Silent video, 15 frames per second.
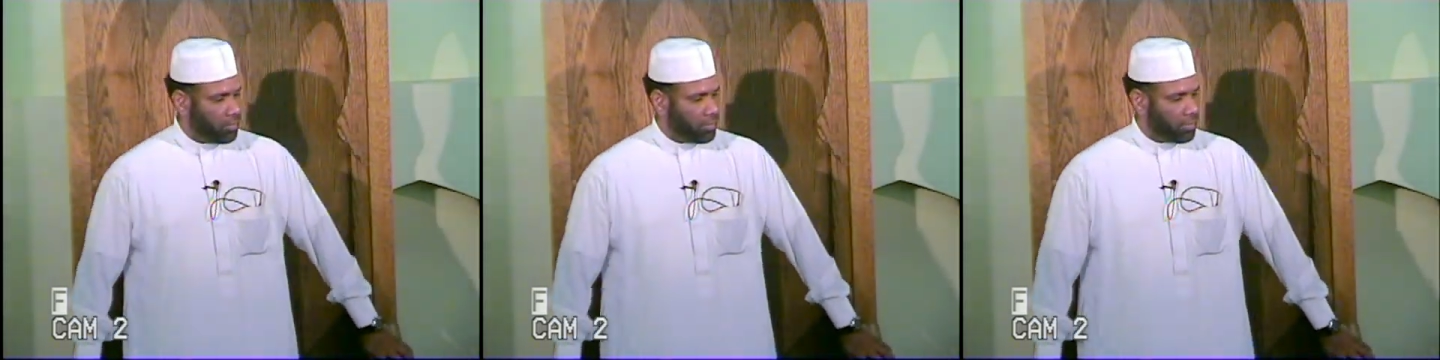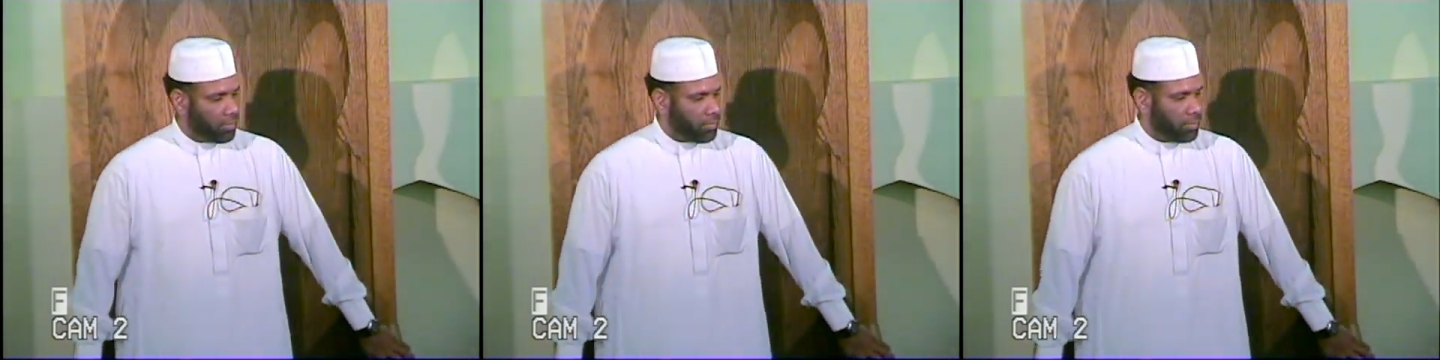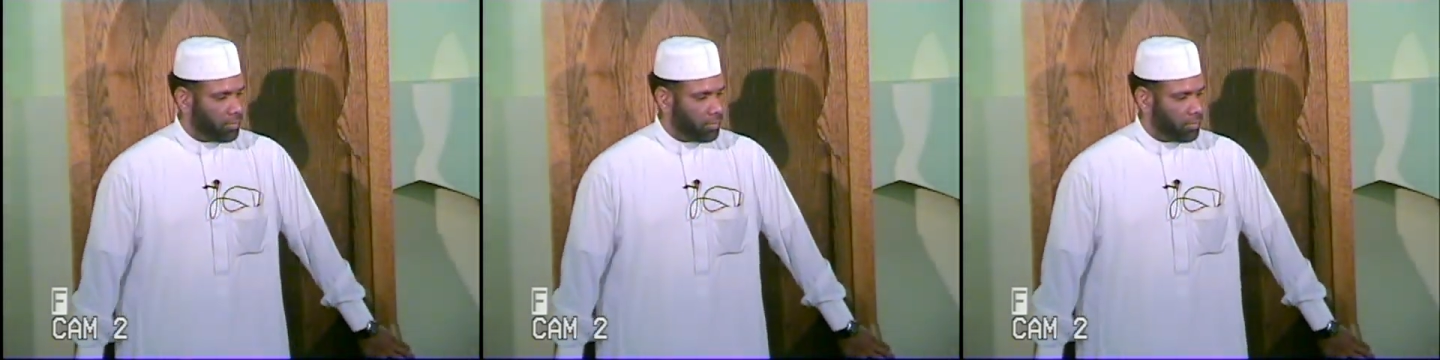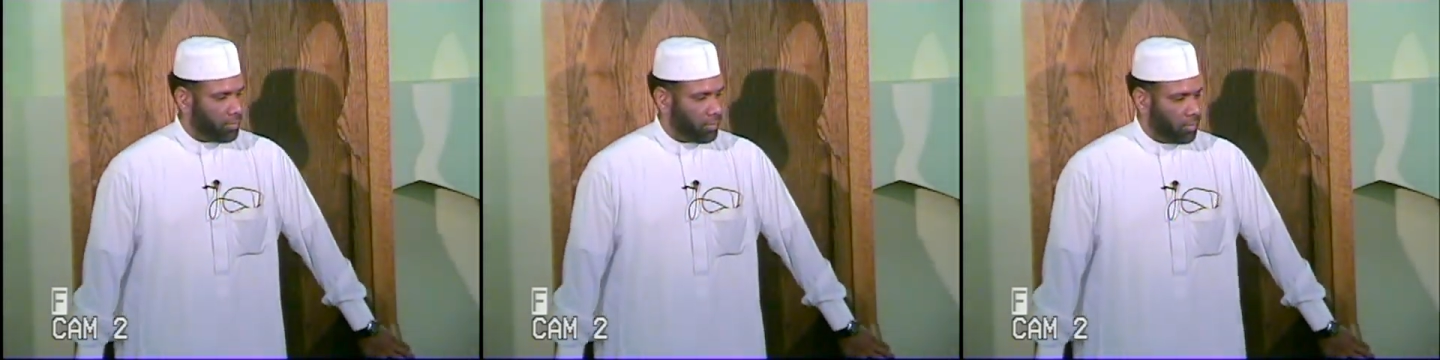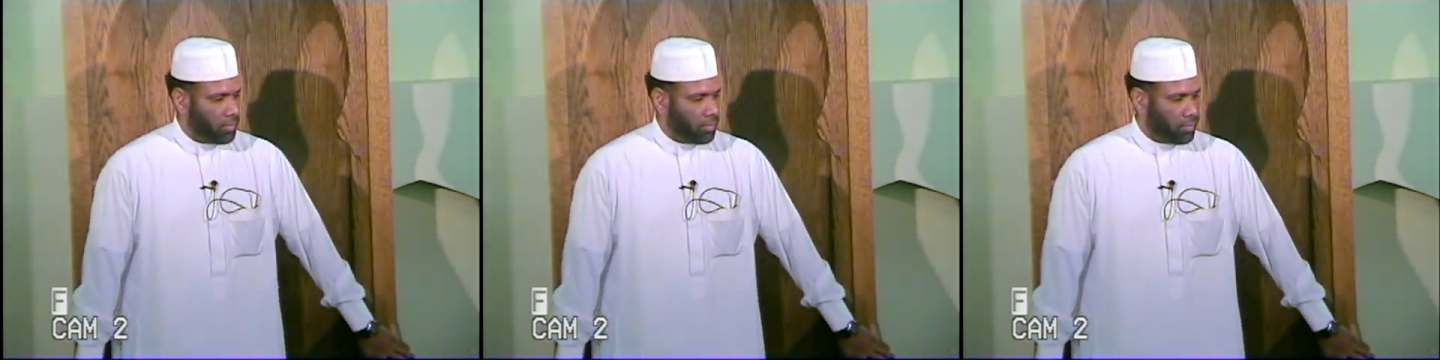
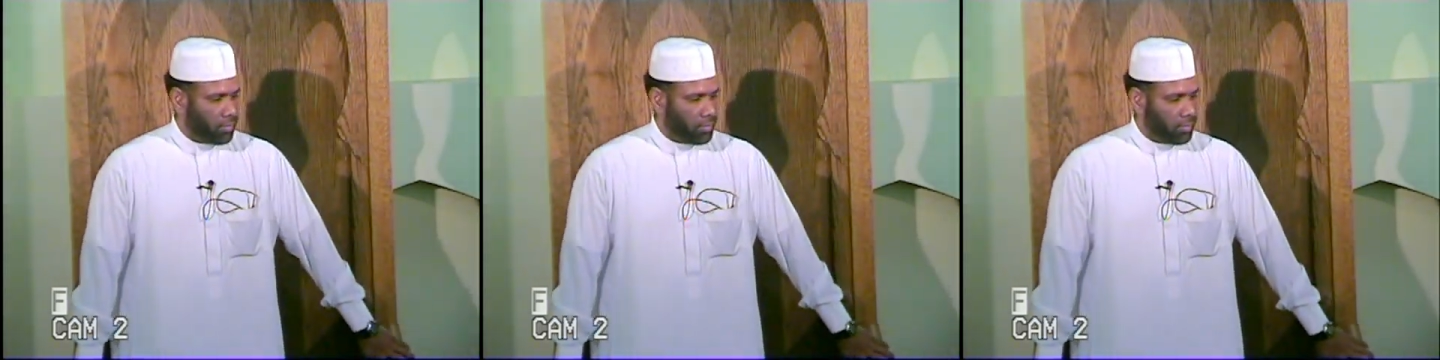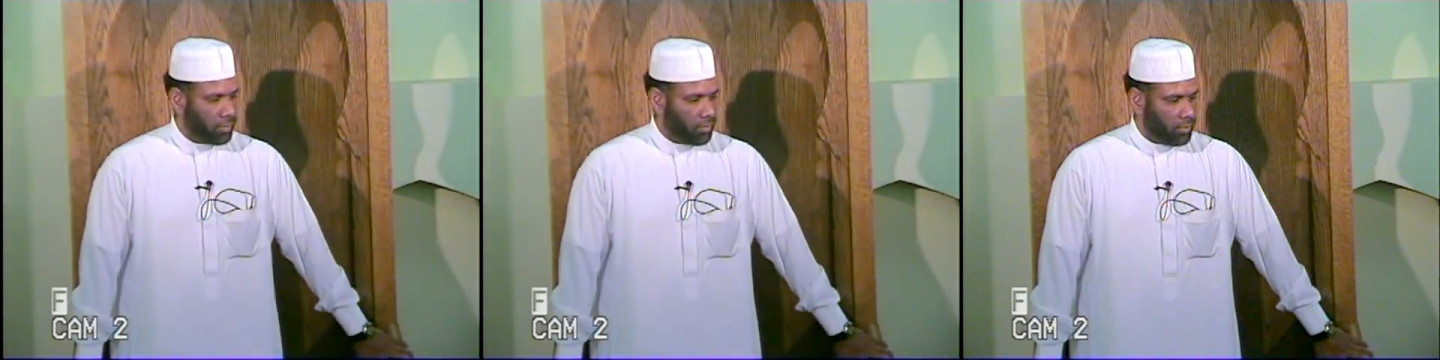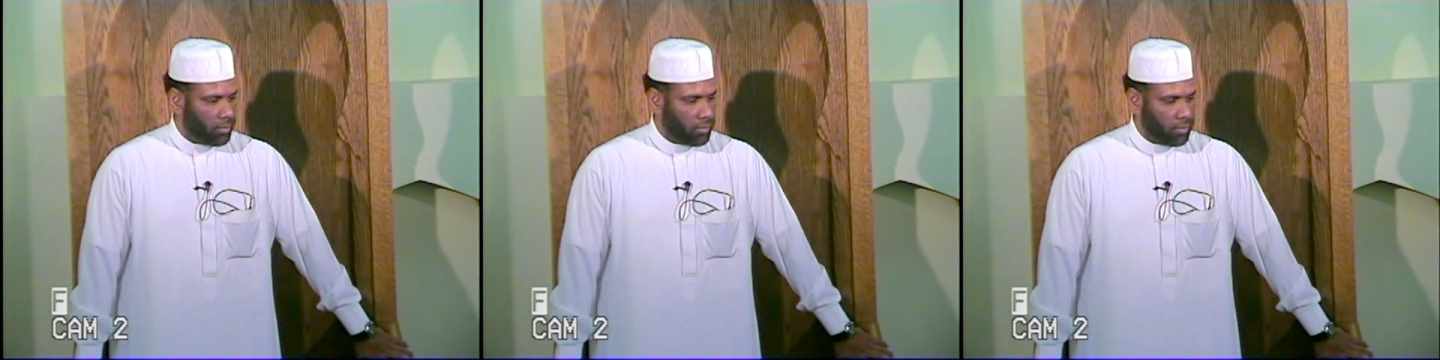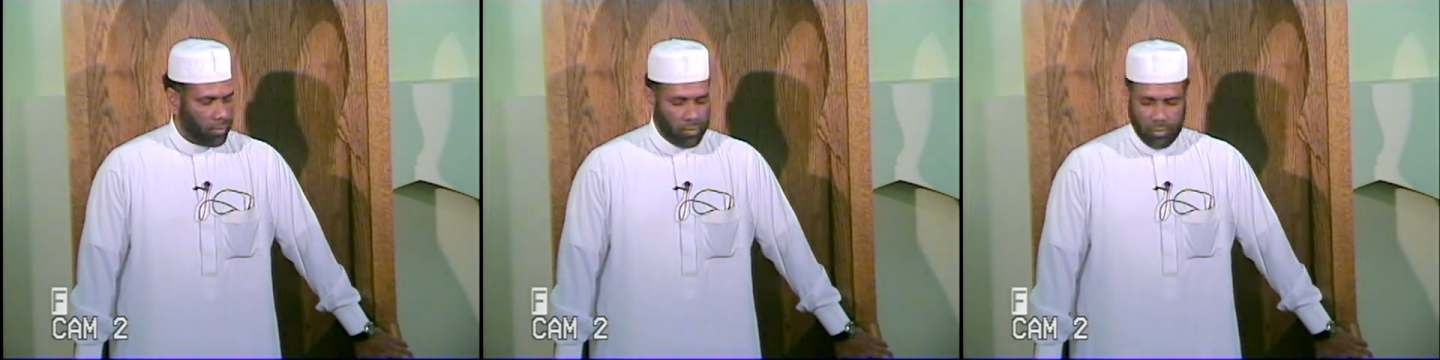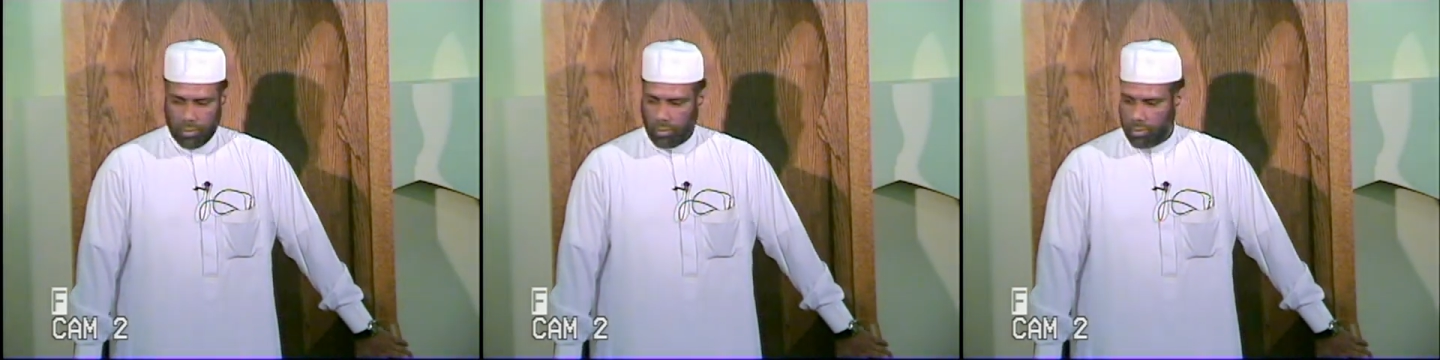
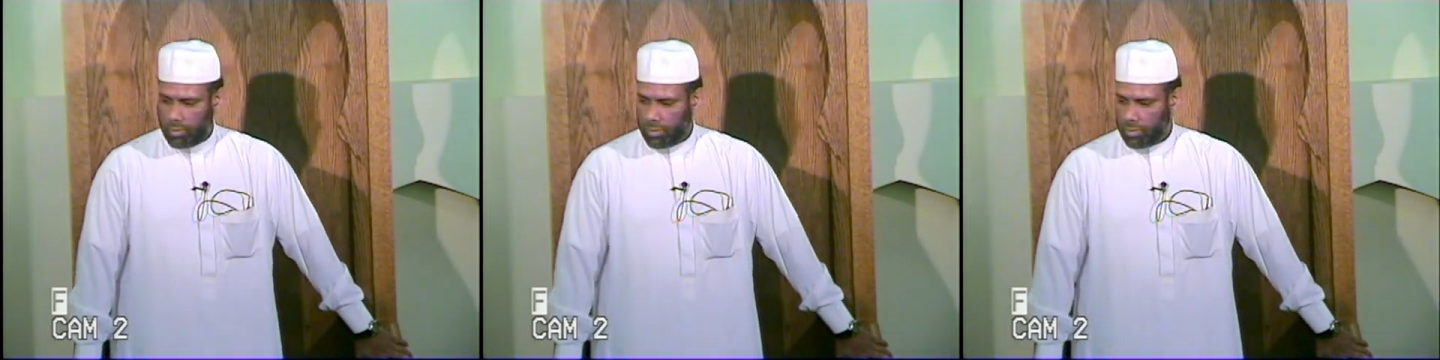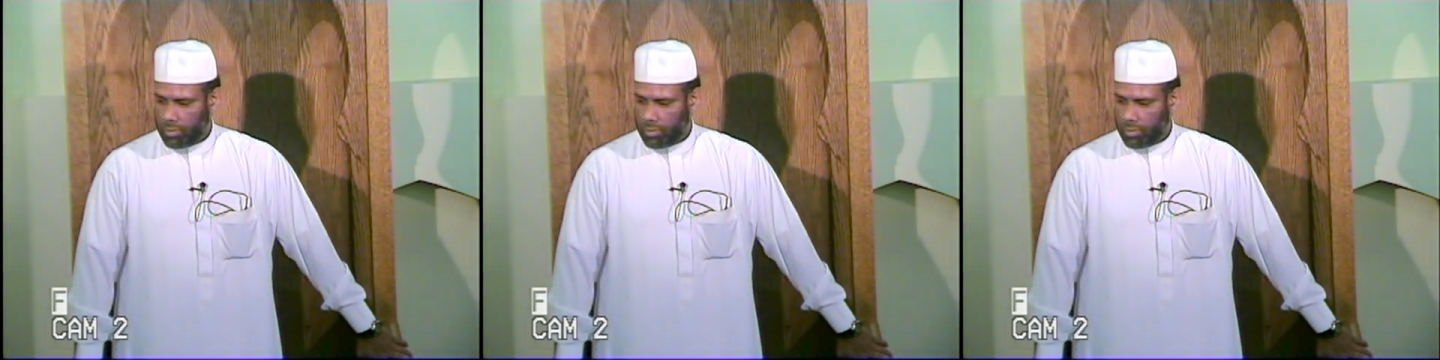Nobody speaks.